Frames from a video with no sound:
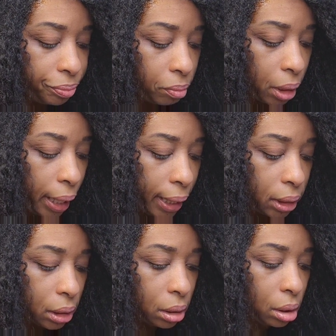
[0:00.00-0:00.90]

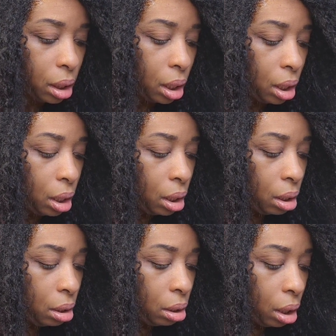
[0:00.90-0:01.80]
molasses.
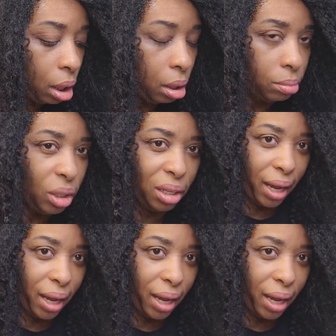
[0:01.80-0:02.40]
You can